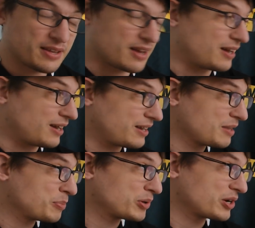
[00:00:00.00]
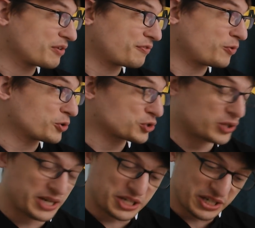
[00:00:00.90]
He put in a
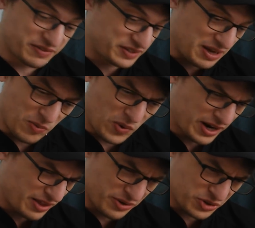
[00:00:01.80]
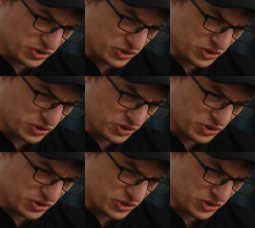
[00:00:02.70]
4-try shift, and one of those